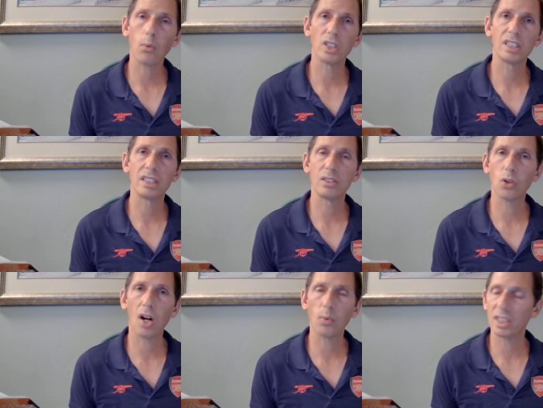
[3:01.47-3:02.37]
would,
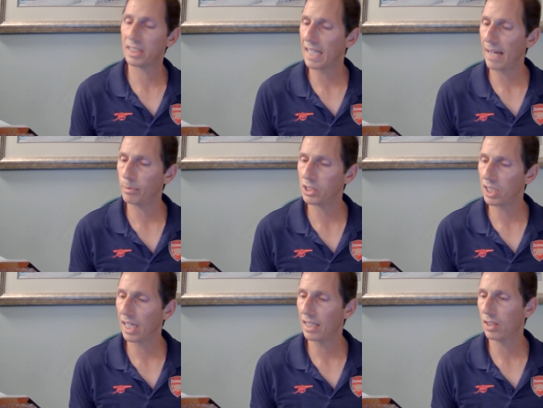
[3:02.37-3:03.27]
jaw would snap
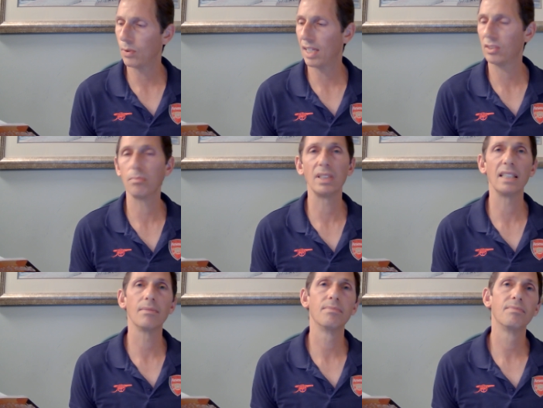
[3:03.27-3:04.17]
shut around the
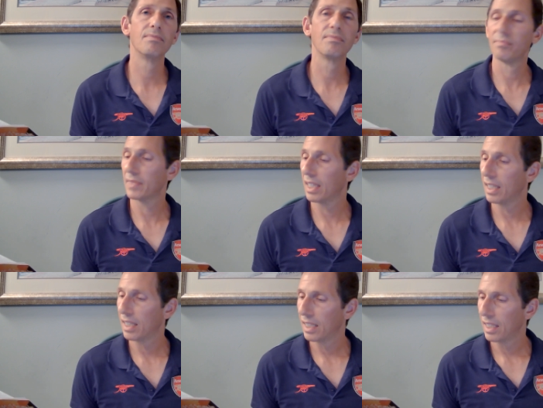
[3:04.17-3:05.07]
meat,
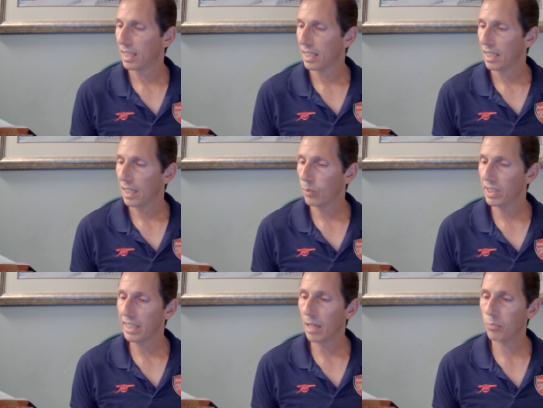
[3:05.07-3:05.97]
and
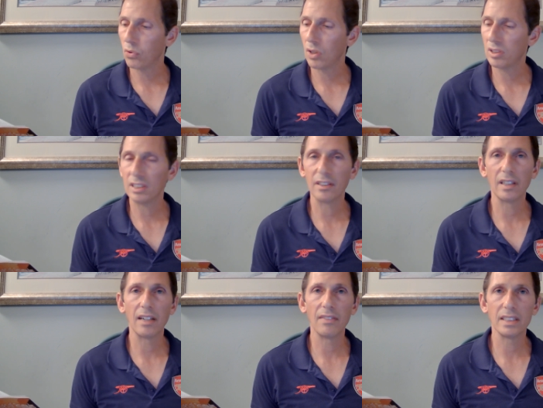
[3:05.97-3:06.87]
with the upper rows
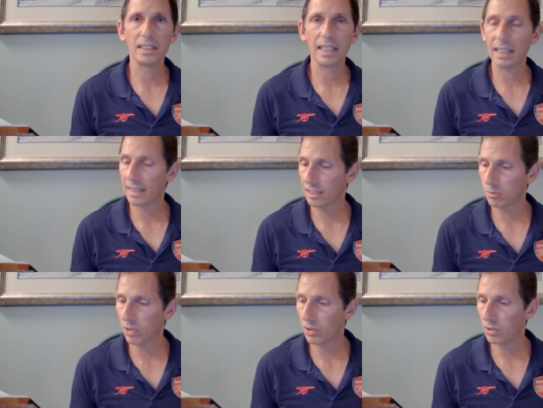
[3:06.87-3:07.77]
of his teeth
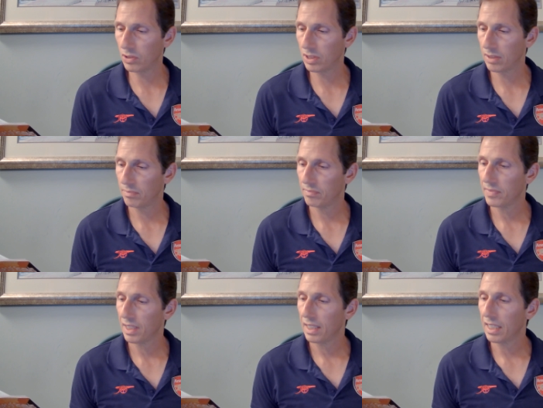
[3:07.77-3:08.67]
exposed,
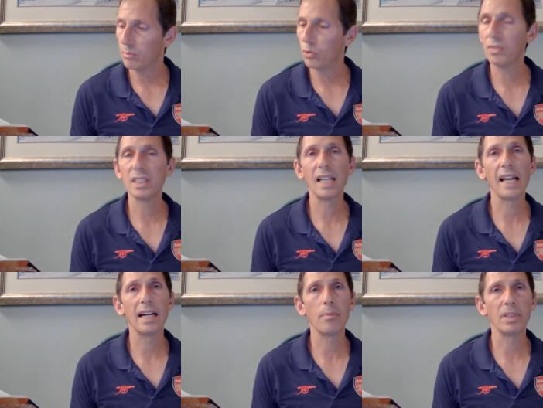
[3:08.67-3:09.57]
he'd move his
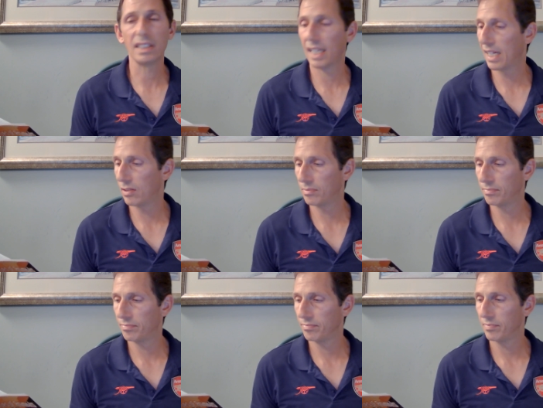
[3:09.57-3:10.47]
head up and down,
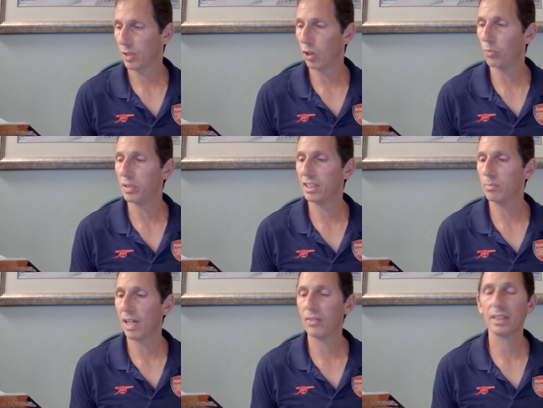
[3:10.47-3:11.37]
open his
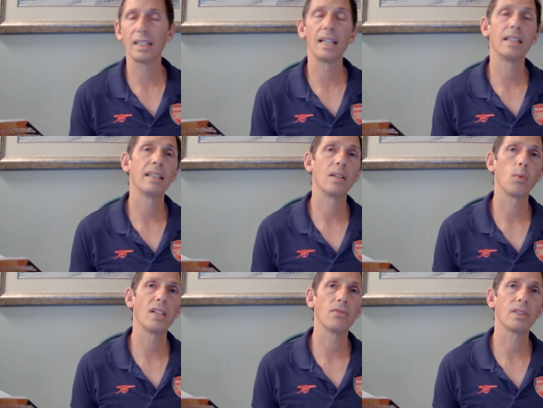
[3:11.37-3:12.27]
mouth again, and
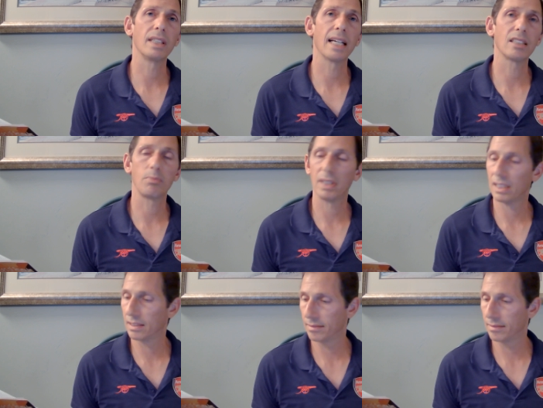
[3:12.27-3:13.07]
wait for the next piece.